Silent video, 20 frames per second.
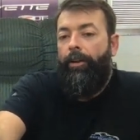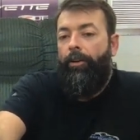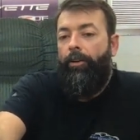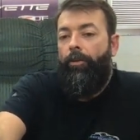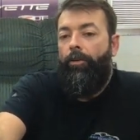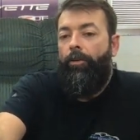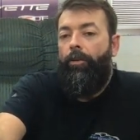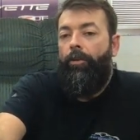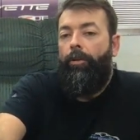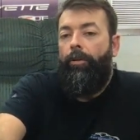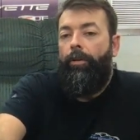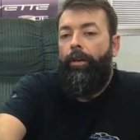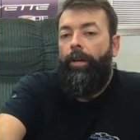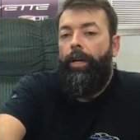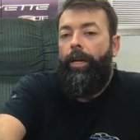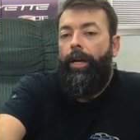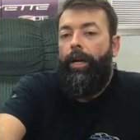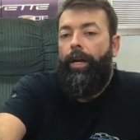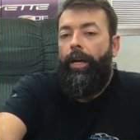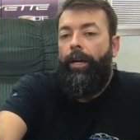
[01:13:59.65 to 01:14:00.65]
girl.
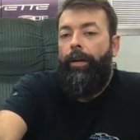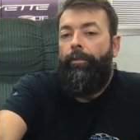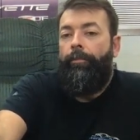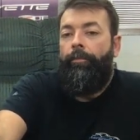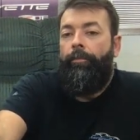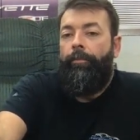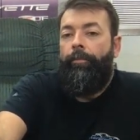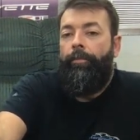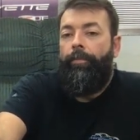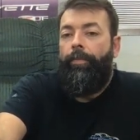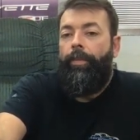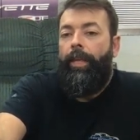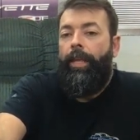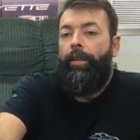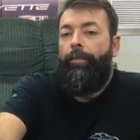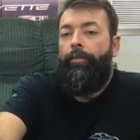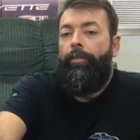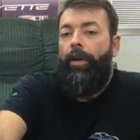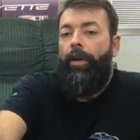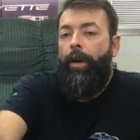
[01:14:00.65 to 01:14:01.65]

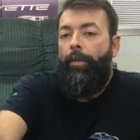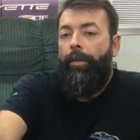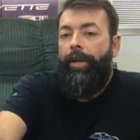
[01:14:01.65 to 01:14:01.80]
It probably